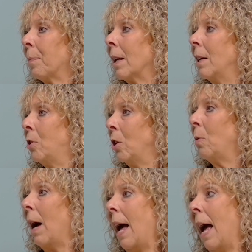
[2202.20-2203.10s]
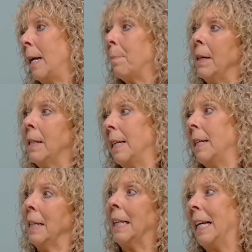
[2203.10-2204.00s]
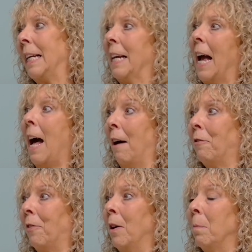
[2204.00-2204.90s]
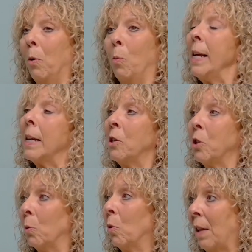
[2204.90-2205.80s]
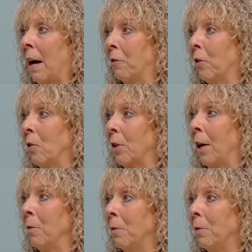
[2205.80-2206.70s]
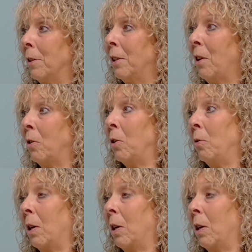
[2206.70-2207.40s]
do A, B, C, D, E, F. Yeah. But we can do all that for you. You can